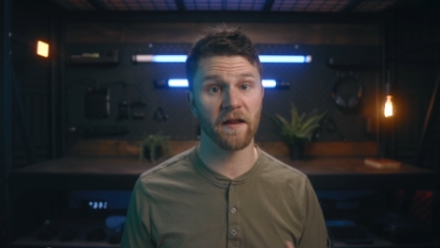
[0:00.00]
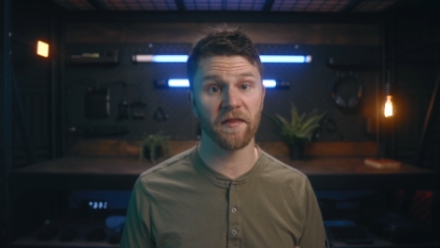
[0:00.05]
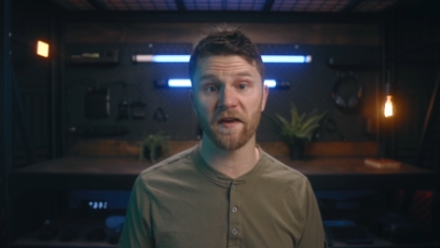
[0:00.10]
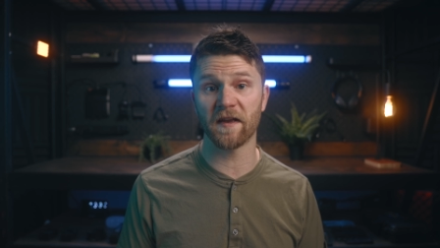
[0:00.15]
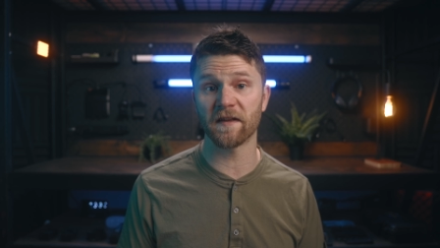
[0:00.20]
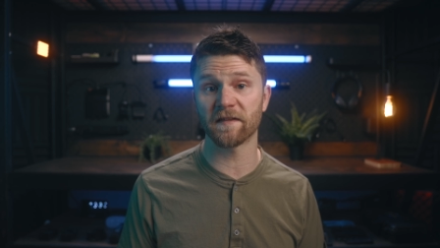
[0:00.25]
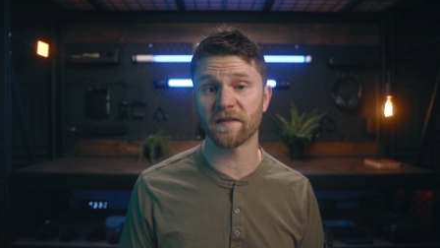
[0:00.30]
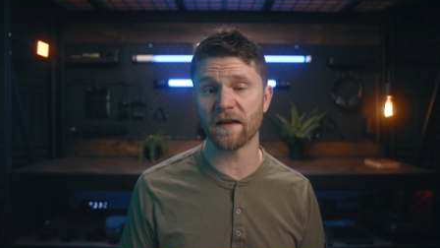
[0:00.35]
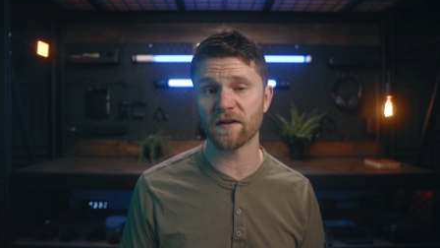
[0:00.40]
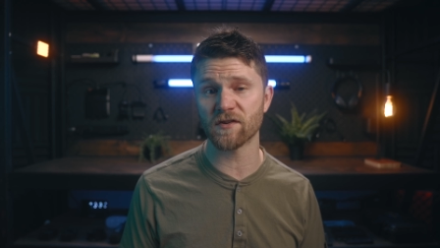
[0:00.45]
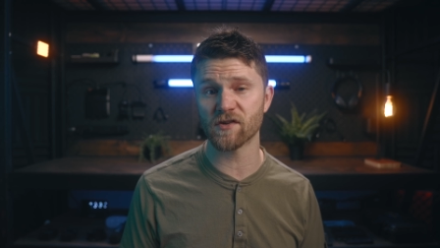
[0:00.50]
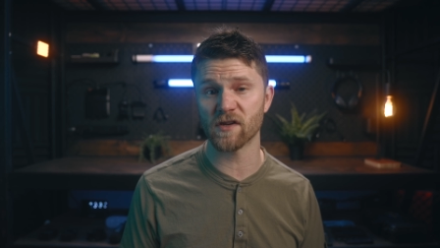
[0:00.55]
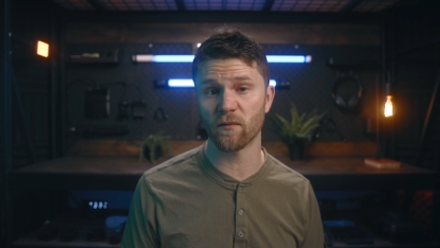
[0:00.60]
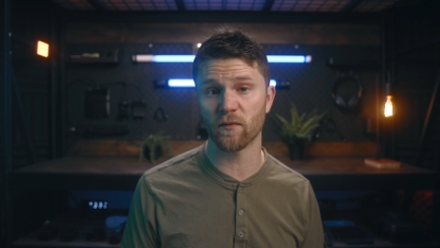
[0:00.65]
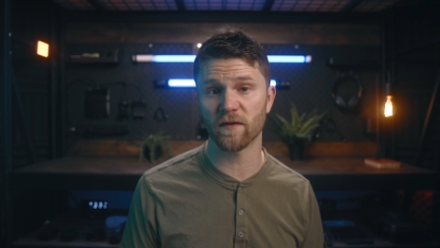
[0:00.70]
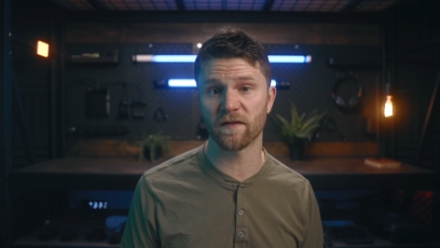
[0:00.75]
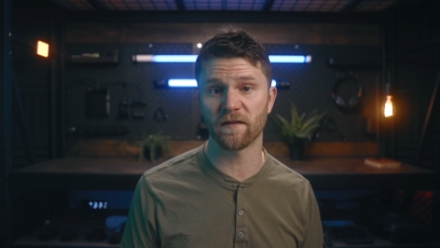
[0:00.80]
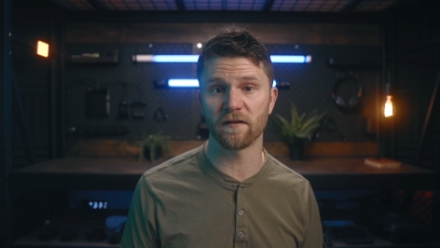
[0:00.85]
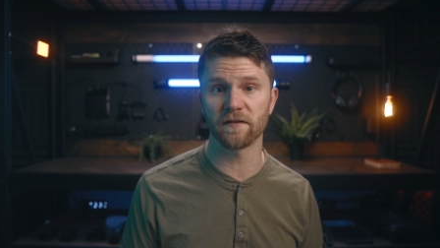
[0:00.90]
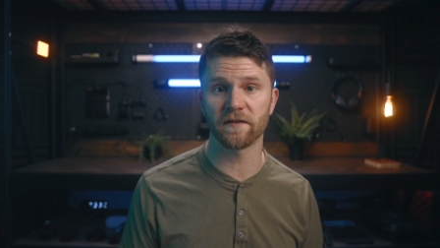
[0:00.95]
I think it's actually
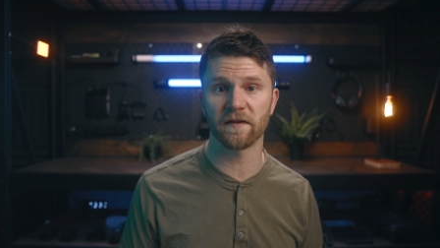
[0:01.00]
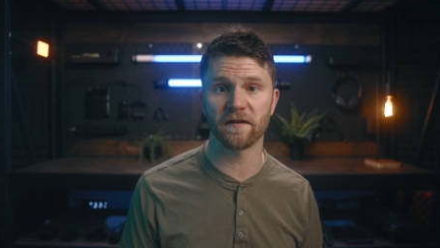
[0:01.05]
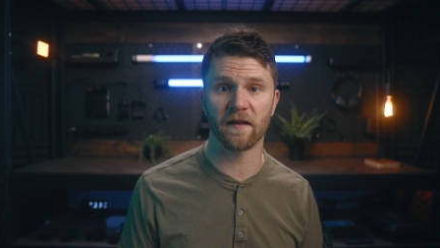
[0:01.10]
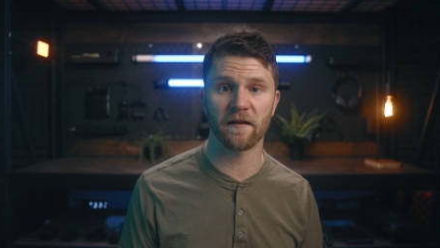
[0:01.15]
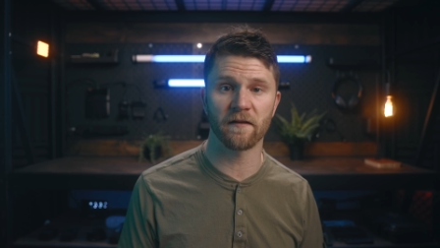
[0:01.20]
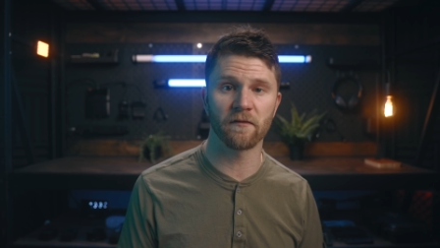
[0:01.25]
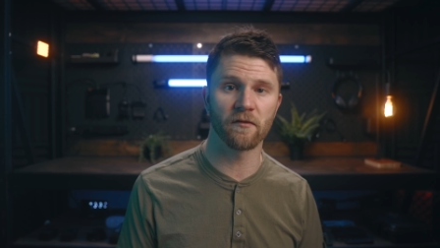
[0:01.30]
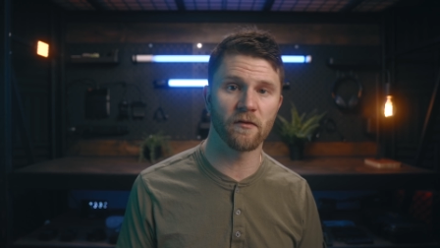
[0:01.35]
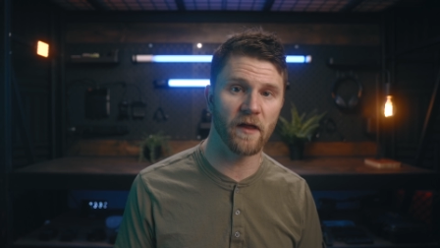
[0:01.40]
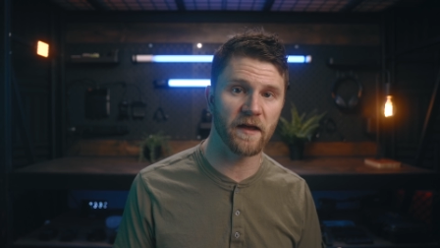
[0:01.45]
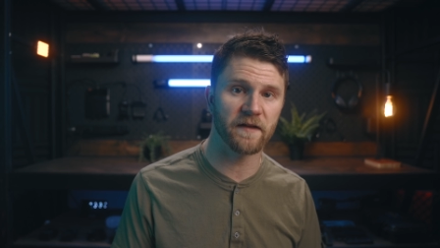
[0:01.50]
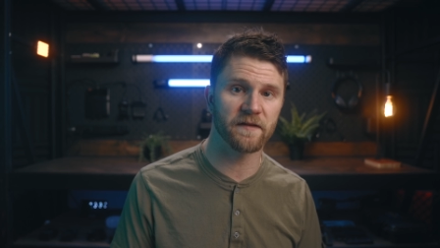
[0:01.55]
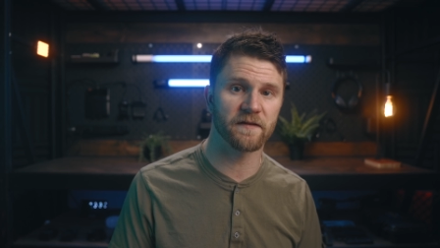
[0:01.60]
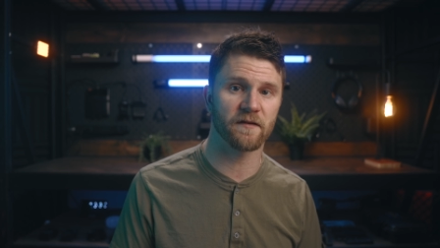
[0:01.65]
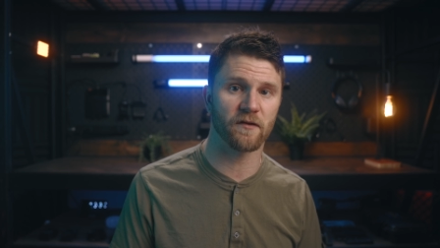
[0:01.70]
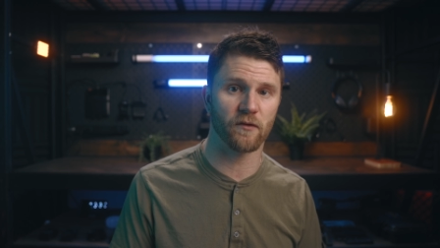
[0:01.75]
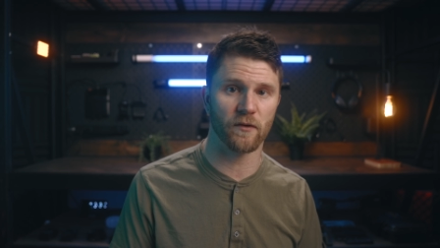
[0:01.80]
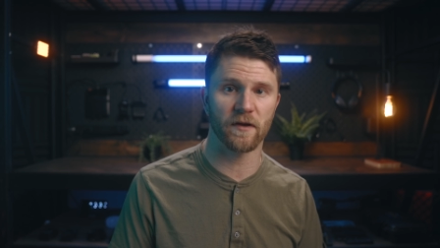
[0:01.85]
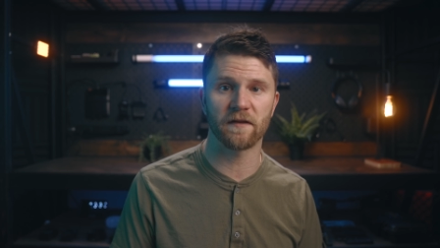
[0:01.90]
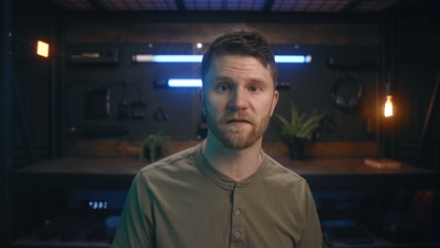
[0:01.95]
resulted in less
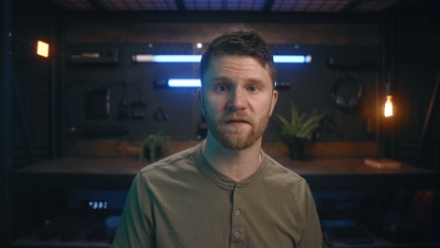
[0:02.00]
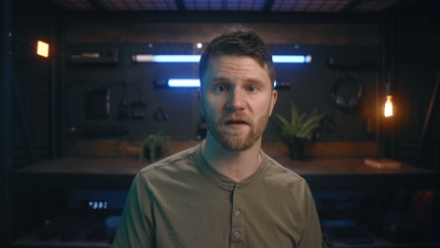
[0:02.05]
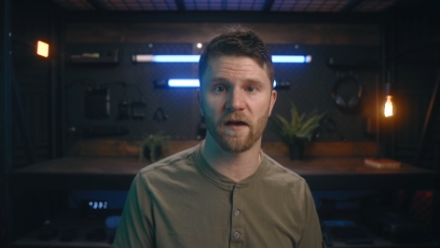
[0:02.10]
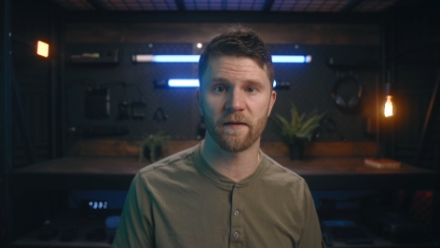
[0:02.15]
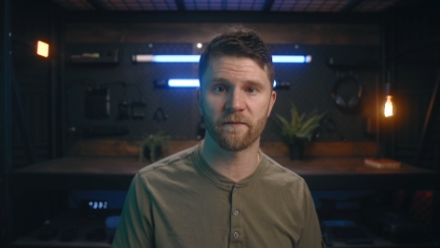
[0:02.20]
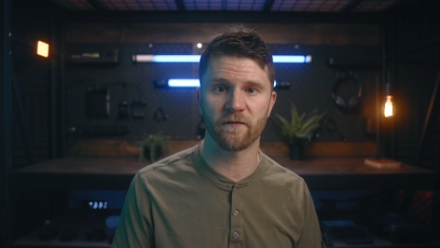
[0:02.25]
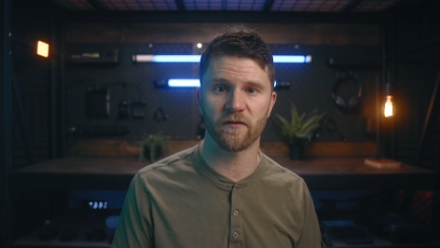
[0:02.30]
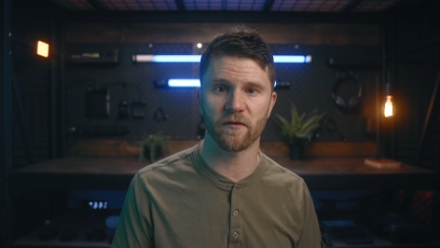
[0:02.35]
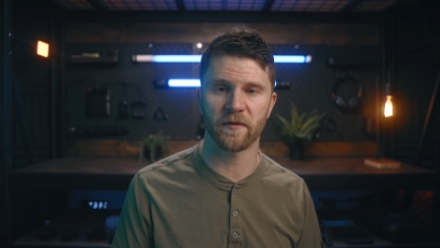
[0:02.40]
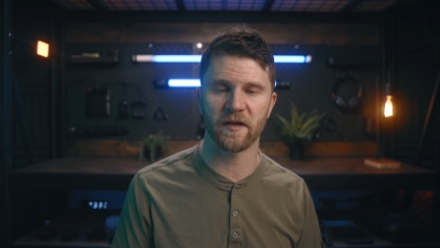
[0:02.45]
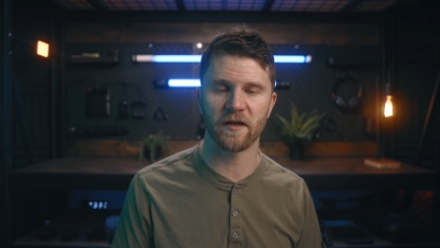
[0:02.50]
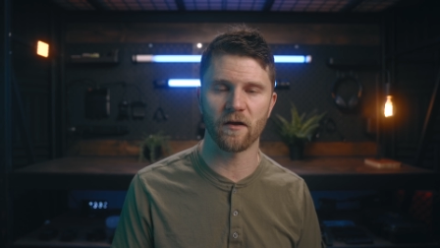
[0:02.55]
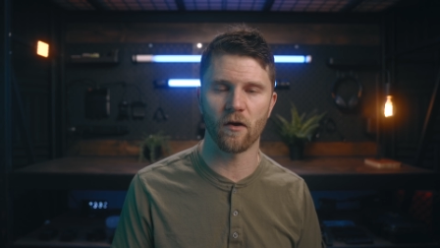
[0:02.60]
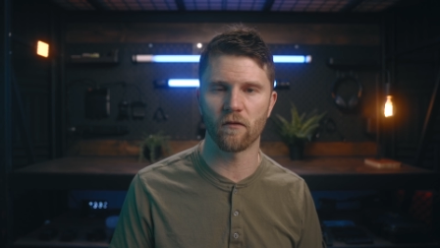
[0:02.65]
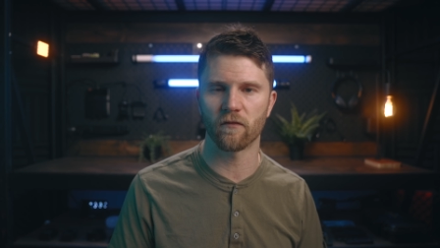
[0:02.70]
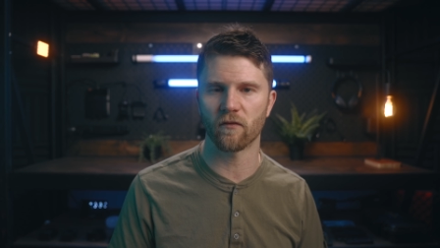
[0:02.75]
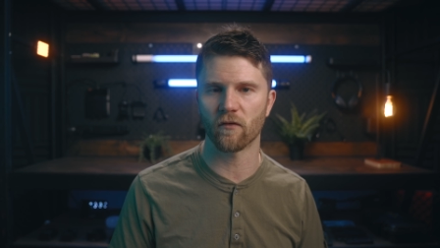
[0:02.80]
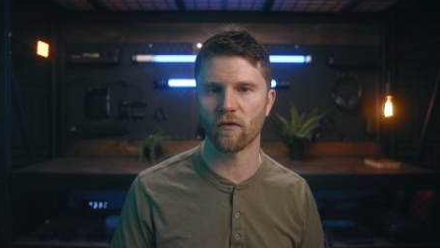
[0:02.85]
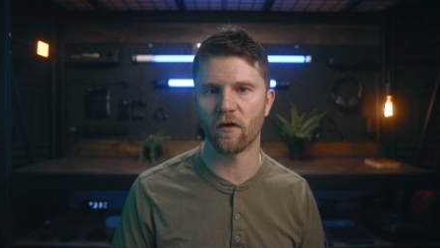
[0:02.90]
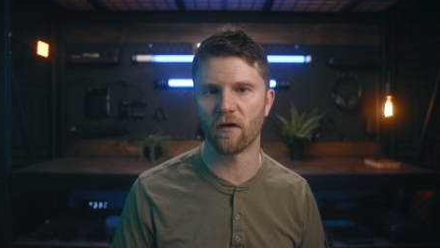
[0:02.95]
screen time for me
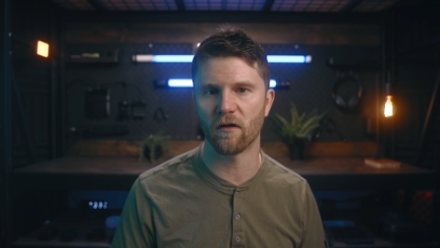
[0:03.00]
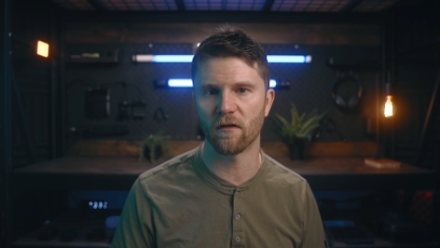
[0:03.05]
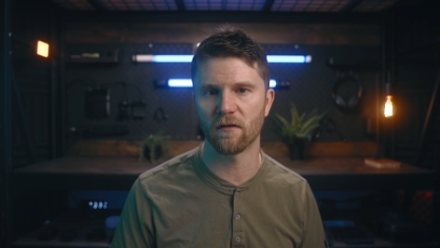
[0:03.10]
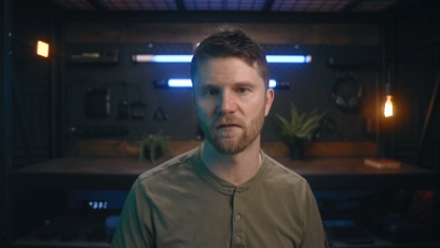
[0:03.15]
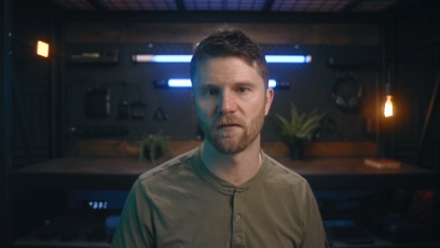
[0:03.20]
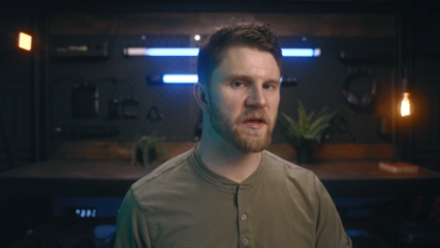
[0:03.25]
overall.